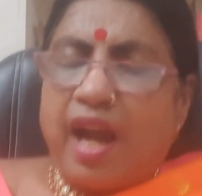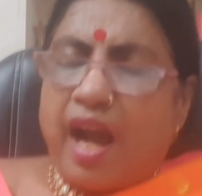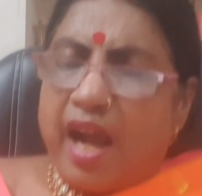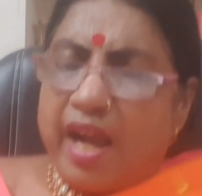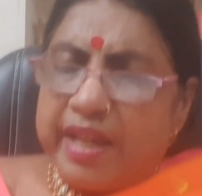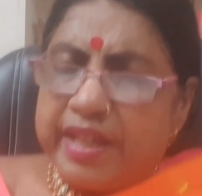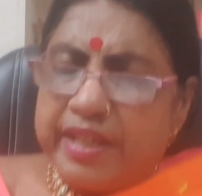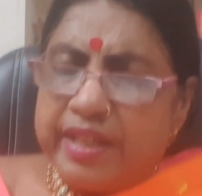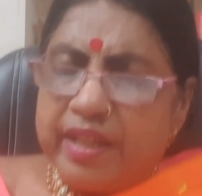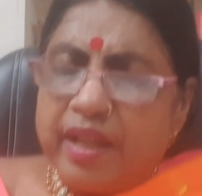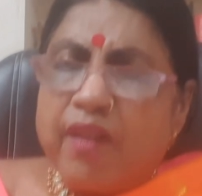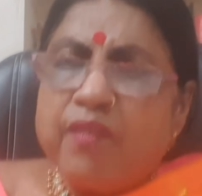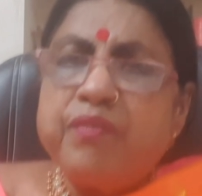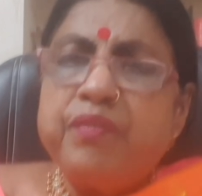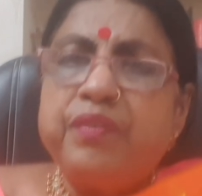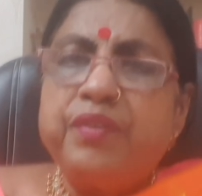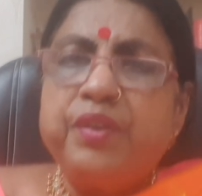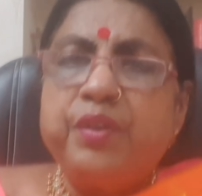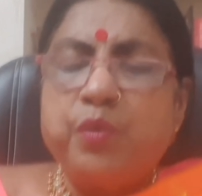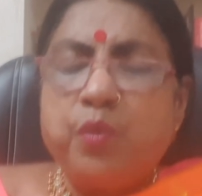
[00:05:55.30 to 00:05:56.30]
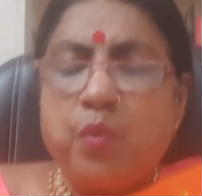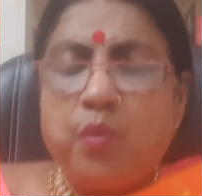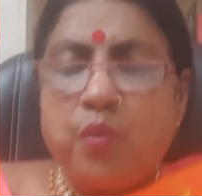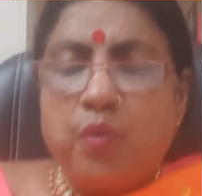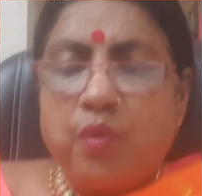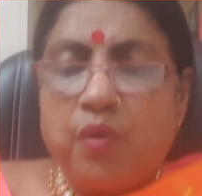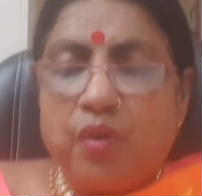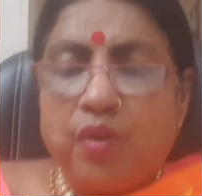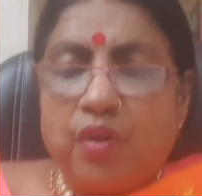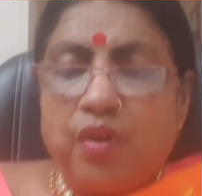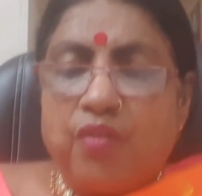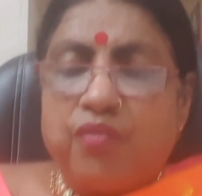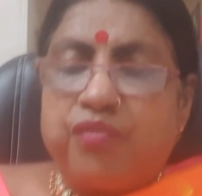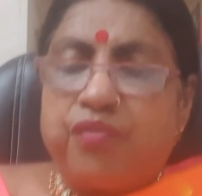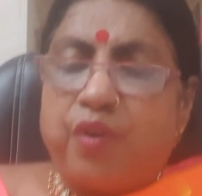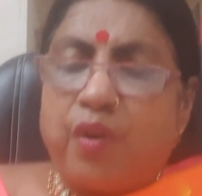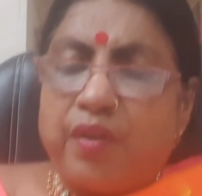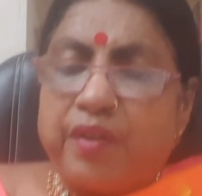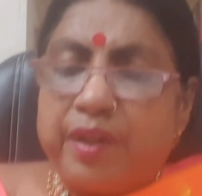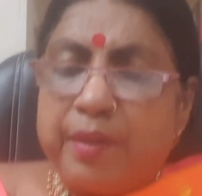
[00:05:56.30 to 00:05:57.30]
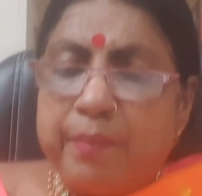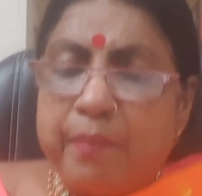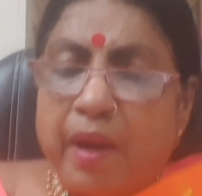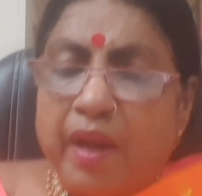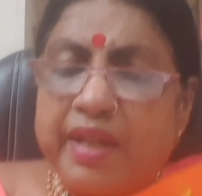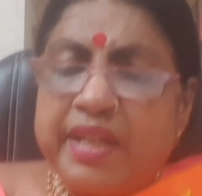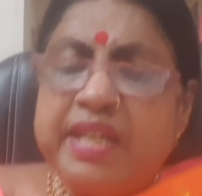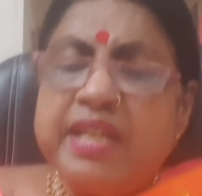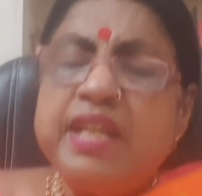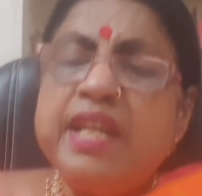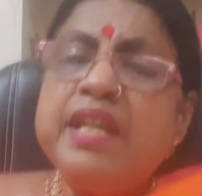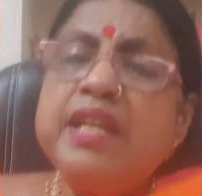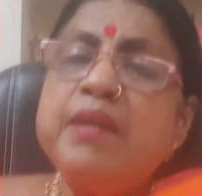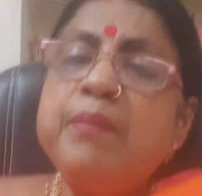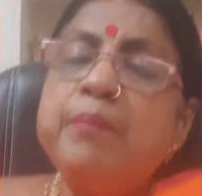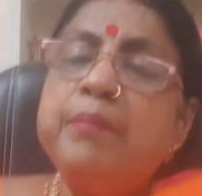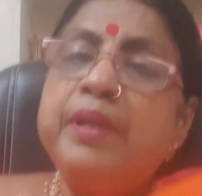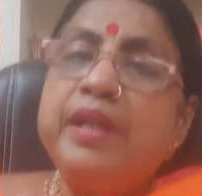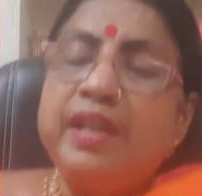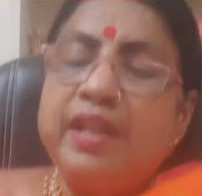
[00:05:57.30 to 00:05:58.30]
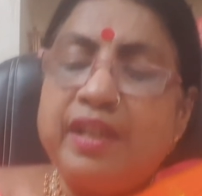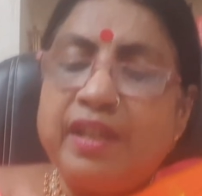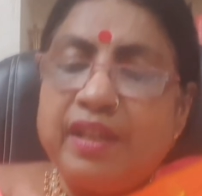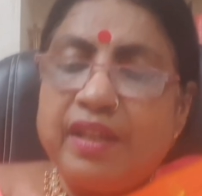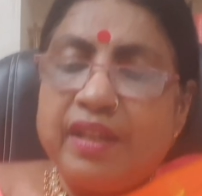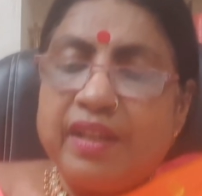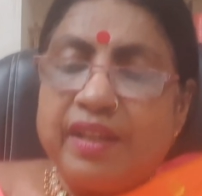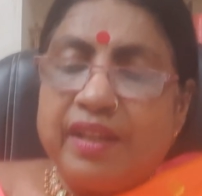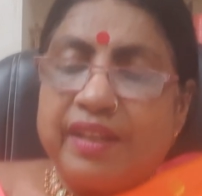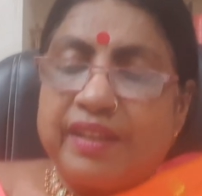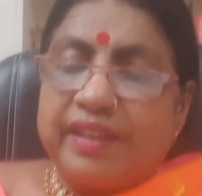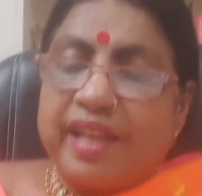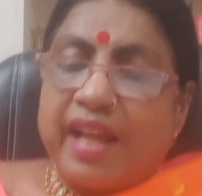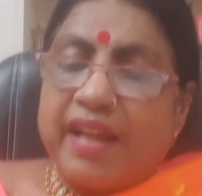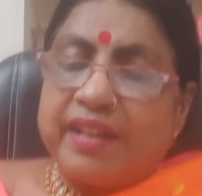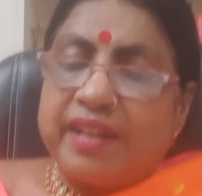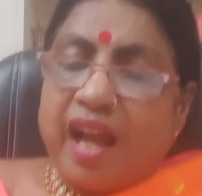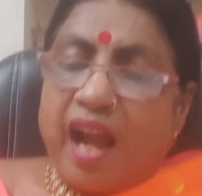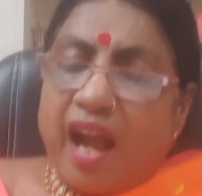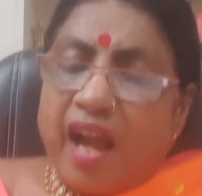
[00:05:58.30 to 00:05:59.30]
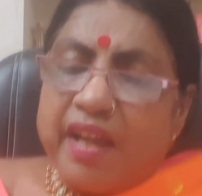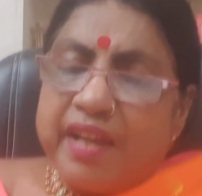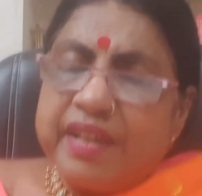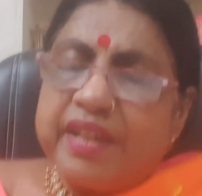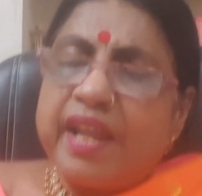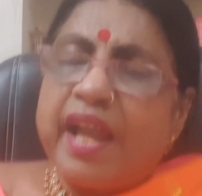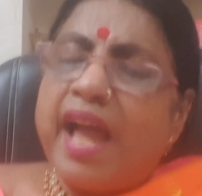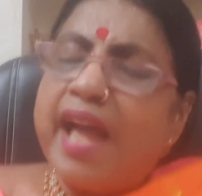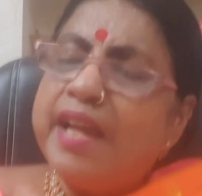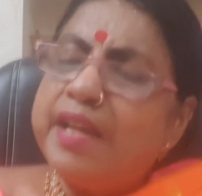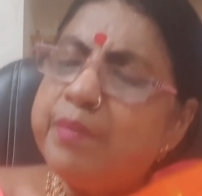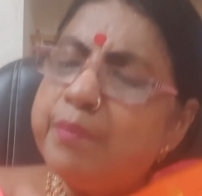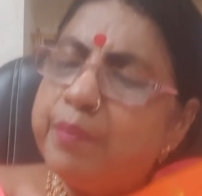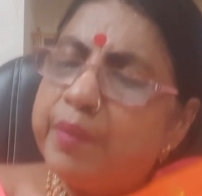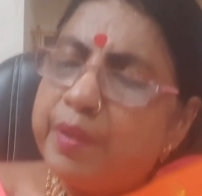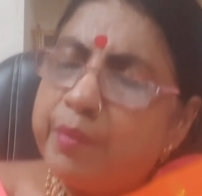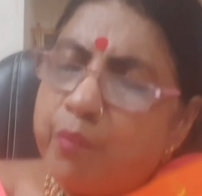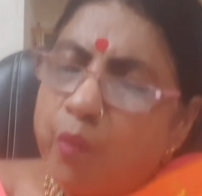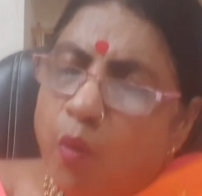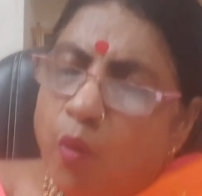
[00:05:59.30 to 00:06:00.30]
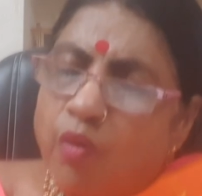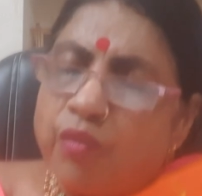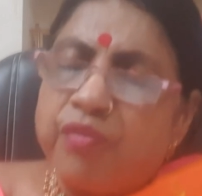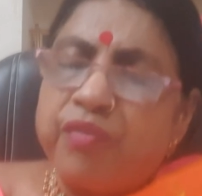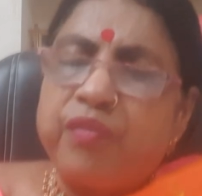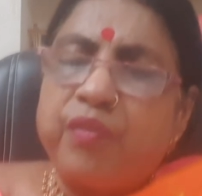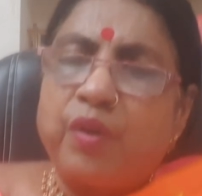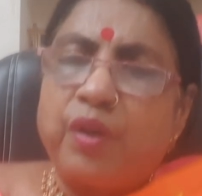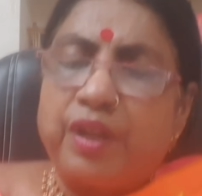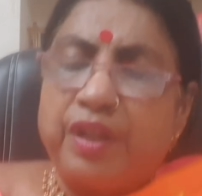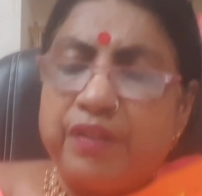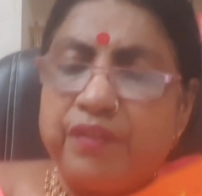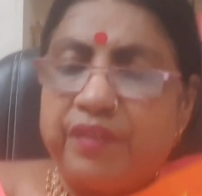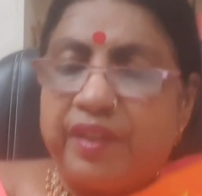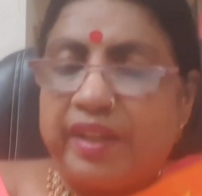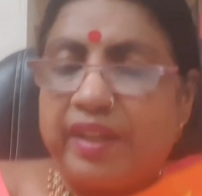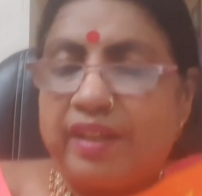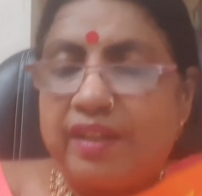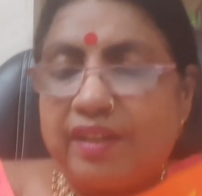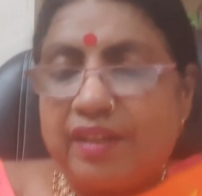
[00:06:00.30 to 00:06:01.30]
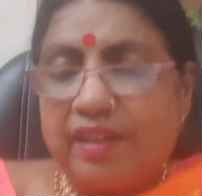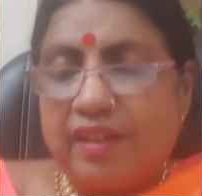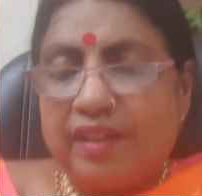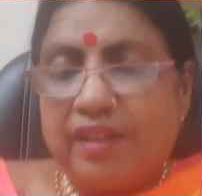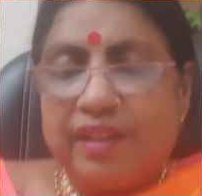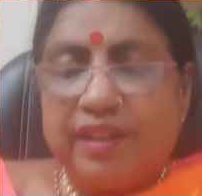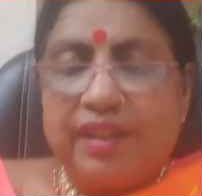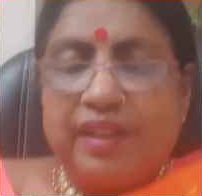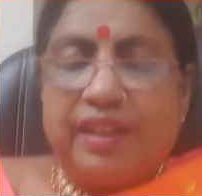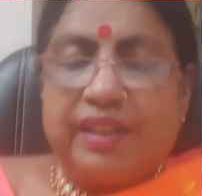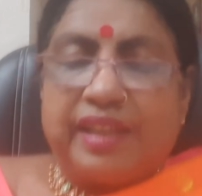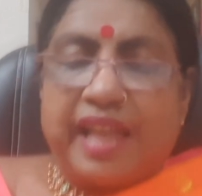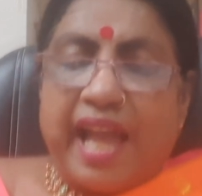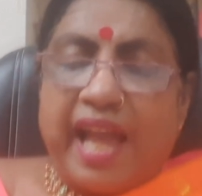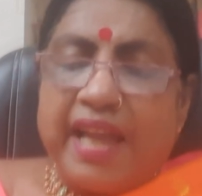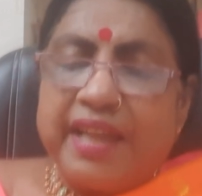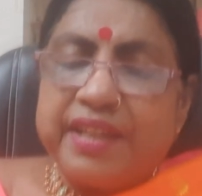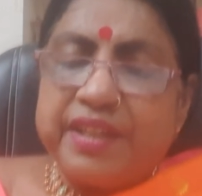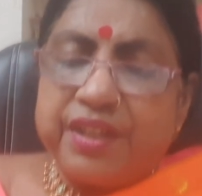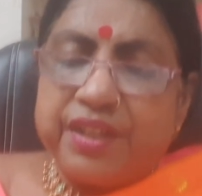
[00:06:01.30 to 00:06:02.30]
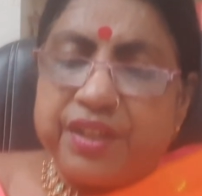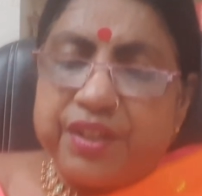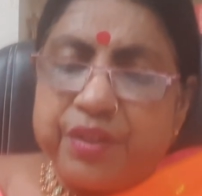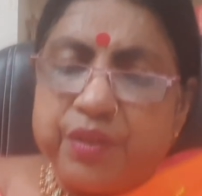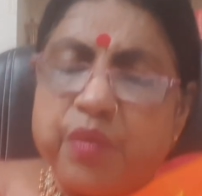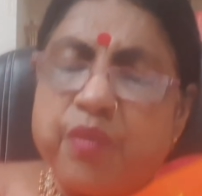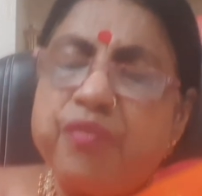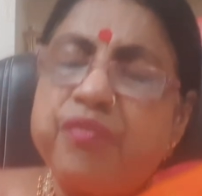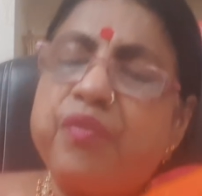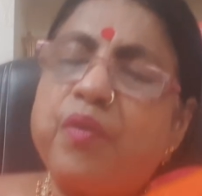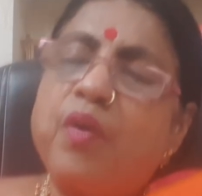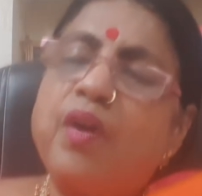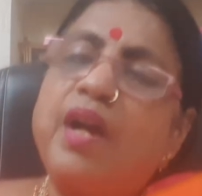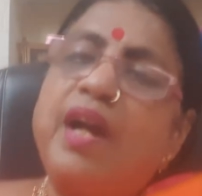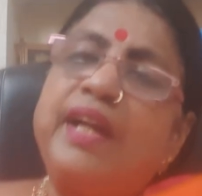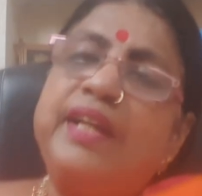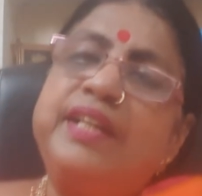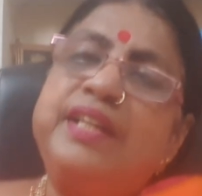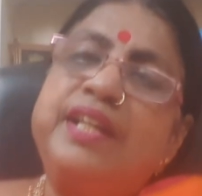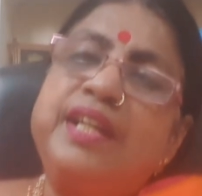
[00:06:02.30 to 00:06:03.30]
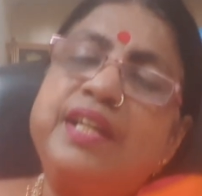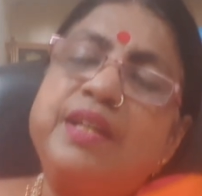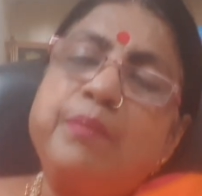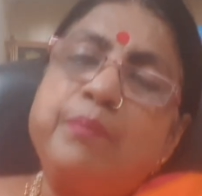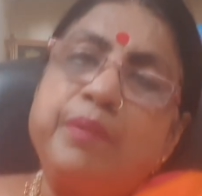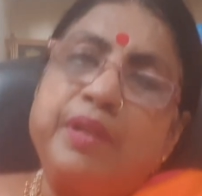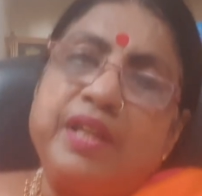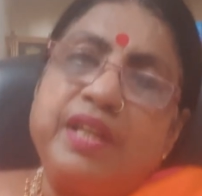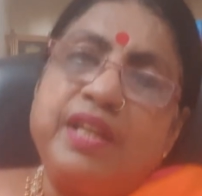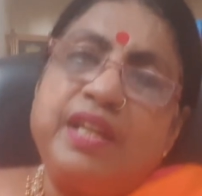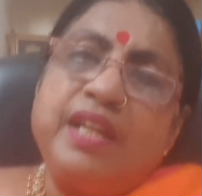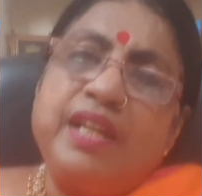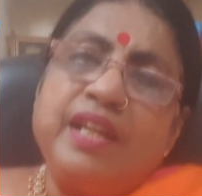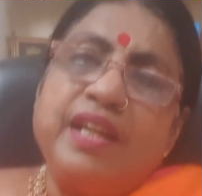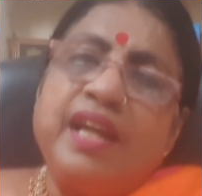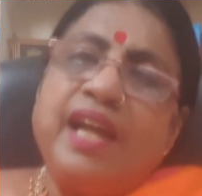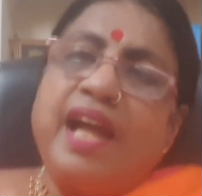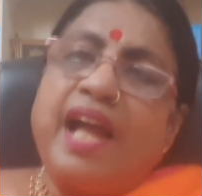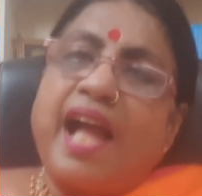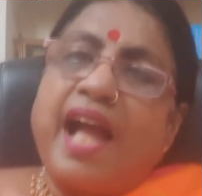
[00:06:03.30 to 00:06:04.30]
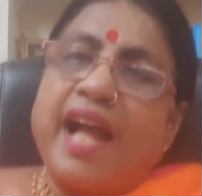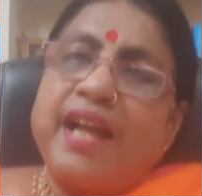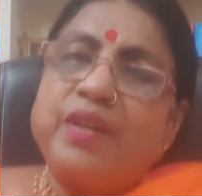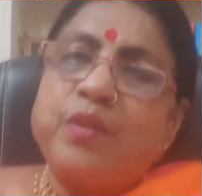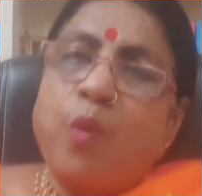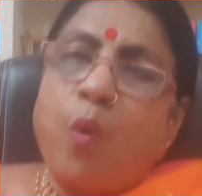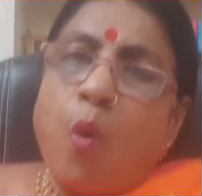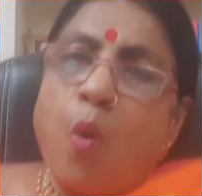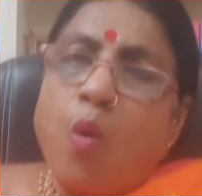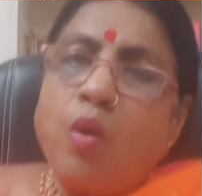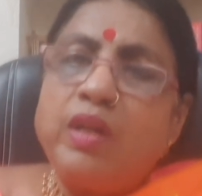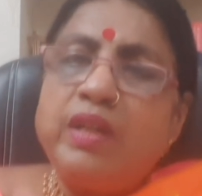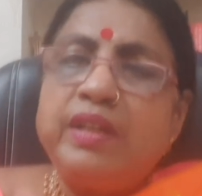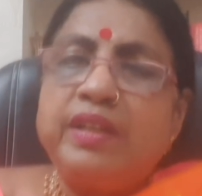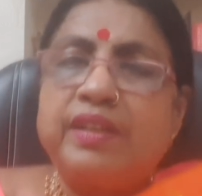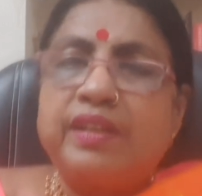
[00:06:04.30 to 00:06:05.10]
I love you for reminding me that I can be more forgiving. Thank you for guiding me at all